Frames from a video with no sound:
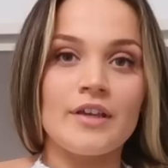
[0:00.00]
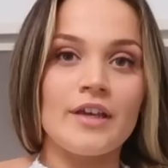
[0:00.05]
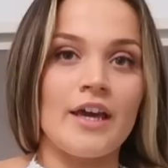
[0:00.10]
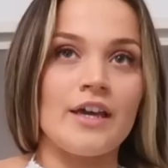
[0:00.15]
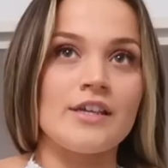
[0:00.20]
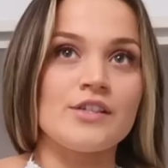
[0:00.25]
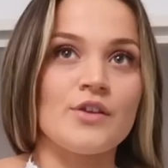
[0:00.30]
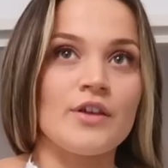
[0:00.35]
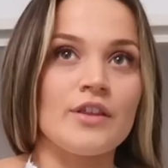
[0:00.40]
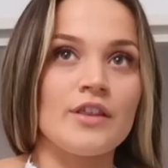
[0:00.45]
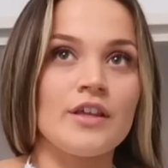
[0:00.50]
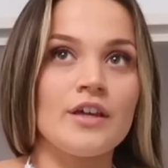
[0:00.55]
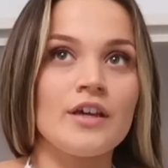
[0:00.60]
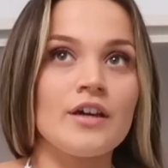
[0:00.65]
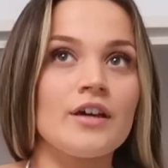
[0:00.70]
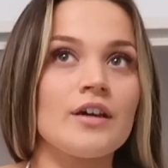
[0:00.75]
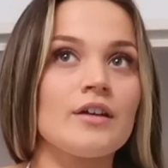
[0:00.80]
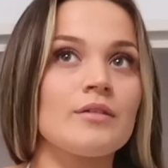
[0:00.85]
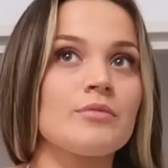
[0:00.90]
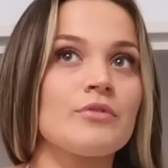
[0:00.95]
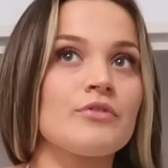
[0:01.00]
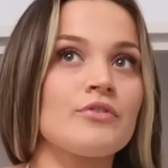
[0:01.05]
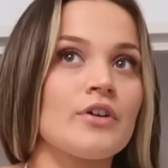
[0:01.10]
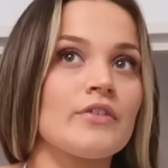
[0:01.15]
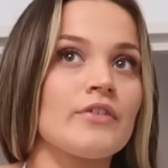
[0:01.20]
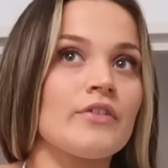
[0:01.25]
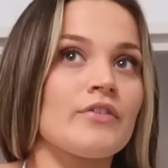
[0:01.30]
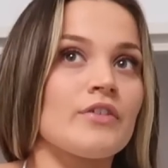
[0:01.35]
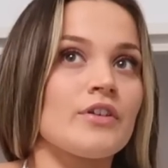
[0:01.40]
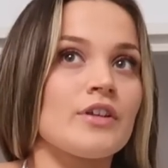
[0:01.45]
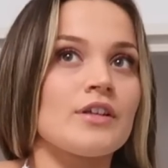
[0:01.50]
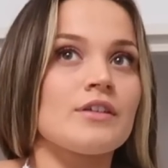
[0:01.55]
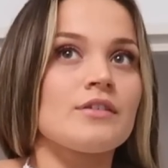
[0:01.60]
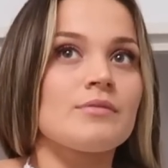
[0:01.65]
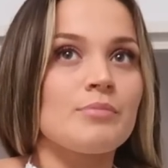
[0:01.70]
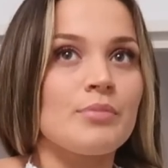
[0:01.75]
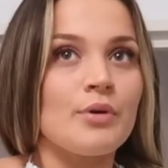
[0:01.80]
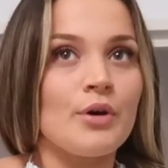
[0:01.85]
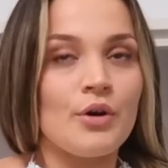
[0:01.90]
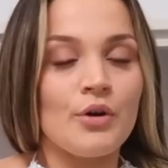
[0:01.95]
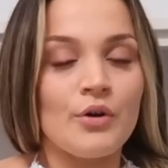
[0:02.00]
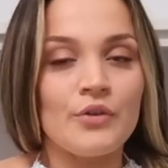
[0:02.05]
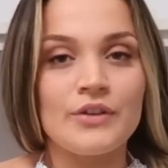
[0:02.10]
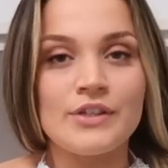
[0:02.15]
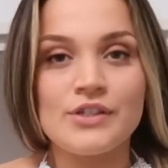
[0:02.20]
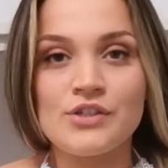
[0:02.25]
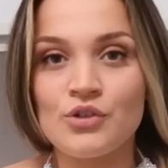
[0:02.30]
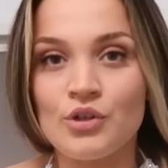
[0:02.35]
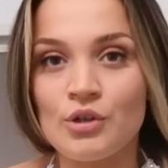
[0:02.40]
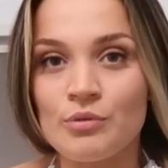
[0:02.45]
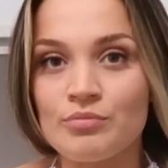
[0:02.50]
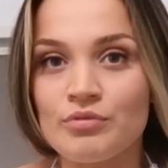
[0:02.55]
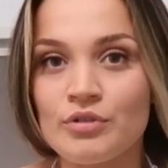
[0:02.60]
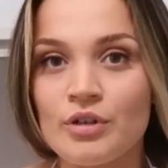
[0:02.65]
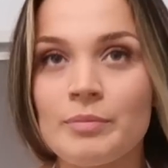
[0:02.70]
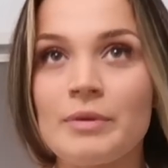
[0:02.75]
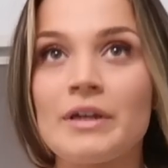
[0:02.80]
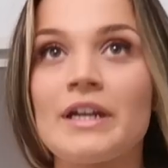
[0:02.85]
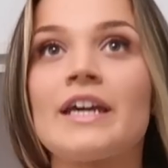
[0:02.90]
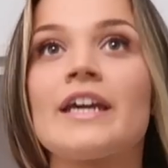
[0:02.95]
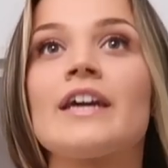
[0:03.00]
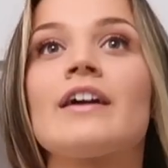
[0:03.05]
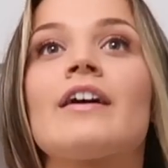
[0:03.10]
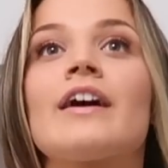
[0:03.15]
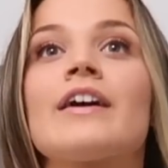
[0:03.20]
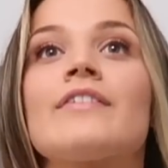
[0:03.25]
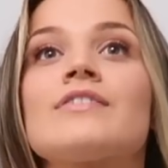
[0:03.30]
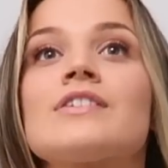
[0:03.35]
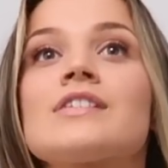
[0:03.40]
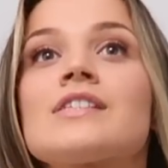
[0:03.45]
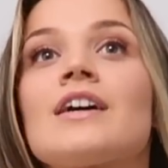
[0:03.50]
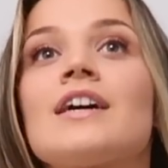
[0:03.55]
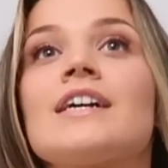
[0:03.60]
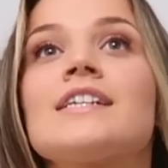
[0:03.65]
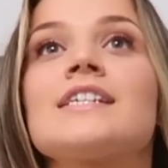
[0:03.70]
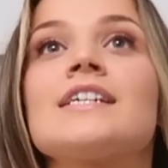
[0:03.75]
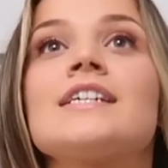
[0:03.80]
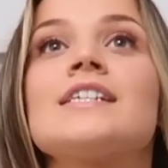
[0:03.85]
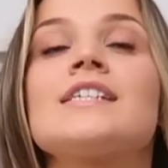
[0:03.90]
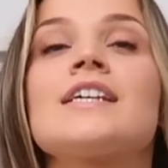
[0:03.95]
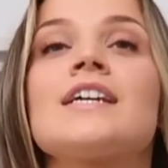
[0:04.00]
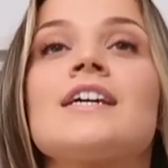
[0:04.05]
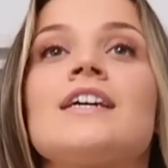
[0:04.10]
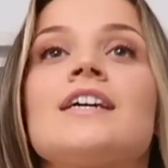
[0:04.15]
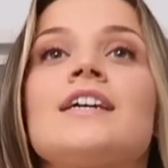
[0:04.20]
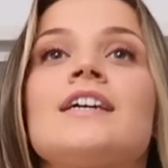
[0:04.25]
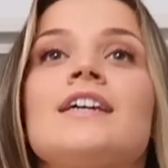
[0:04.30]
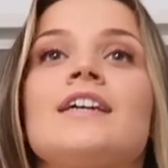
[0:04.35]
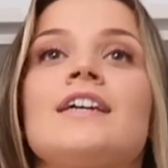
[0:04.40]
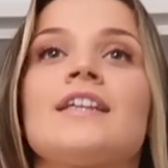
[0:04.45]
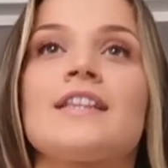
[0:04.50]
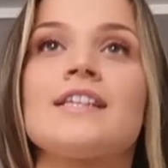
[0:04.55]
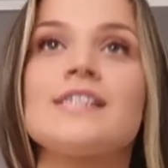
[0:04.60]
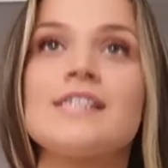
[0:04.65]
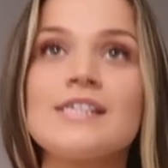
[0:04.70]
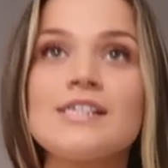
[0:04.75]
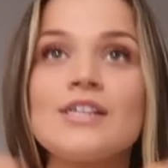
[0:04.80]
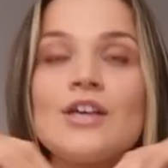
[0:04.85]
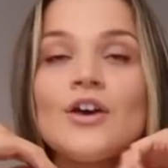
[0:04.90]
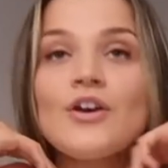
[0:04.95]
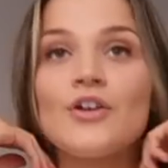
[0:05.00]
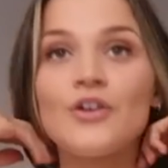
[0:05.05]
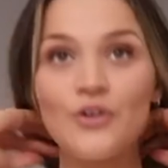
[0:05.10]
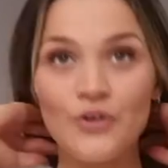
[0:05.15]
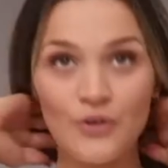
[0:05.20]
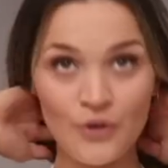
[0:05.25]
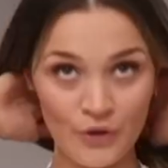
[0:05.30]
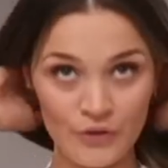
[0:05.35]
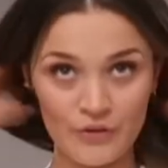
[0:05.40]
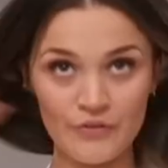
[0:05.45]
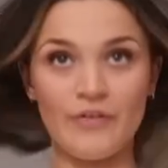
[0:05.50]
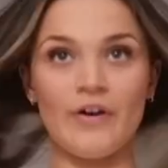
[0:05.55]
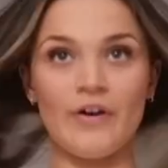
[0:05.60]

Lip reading: Okay, so I think before I've even put on this top properly, I've decided this is not the